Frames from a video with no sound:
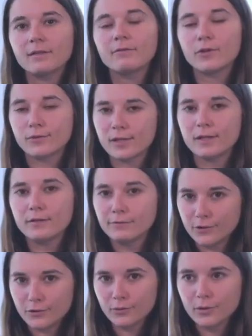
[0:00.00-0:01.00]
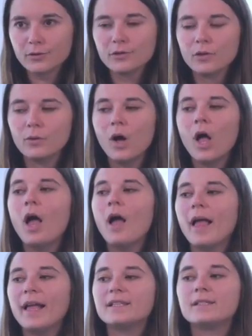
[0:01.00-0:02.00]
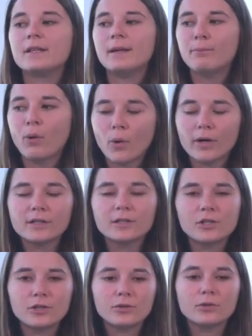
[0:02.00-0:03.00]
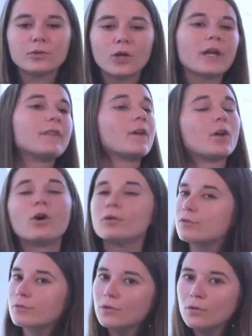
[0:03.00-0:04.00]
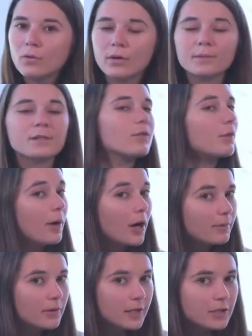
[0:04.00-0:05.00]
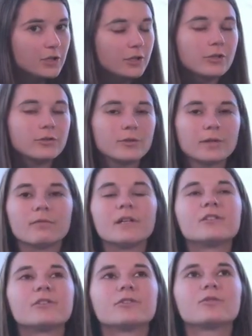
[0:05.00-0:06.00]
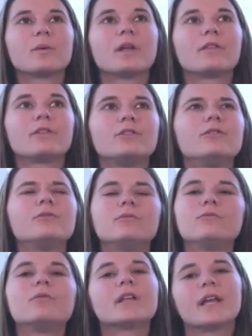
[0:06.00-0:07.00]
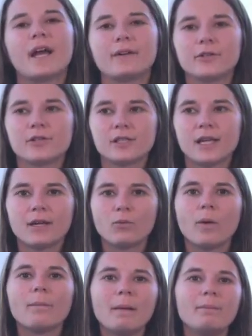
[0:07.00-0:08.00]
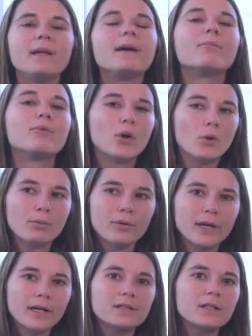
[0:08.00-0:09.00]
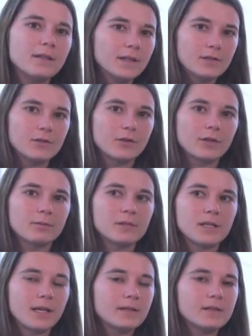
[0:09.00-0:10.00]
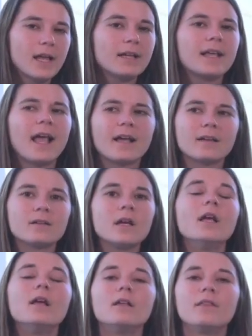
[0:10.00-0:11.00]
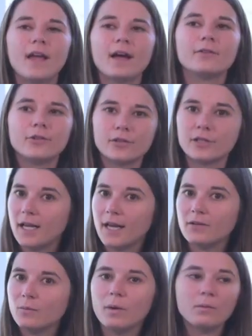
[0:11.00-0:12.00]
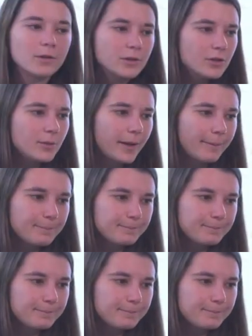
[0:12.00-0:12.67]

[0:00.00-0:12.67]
of those individuals. So it's important to look at the cultural norms of the population you're doing research with to really understand what might be appropriate in this circumstance, and can they understand what we're doing.